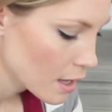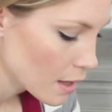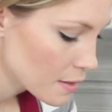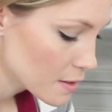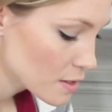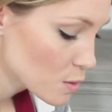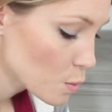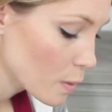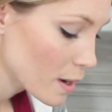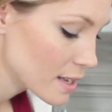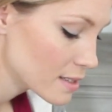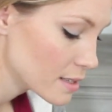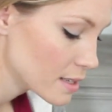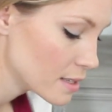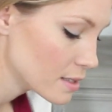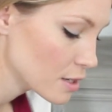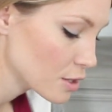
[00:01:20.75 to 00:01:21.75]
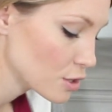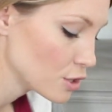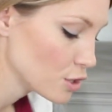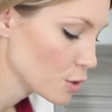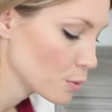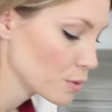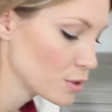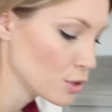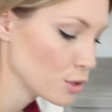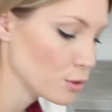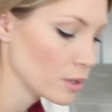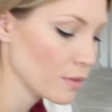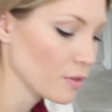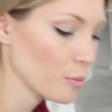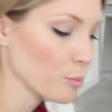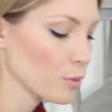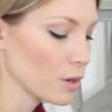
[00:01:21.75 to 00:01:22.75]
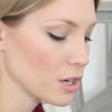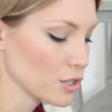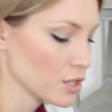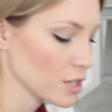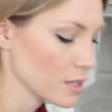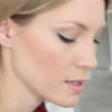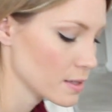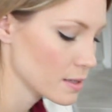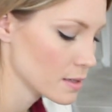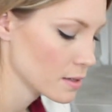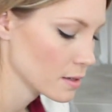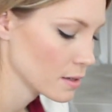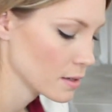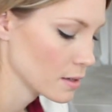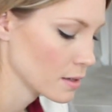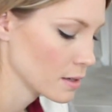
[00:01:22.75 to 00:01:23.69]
and this is why it's easier to do with two different brushes,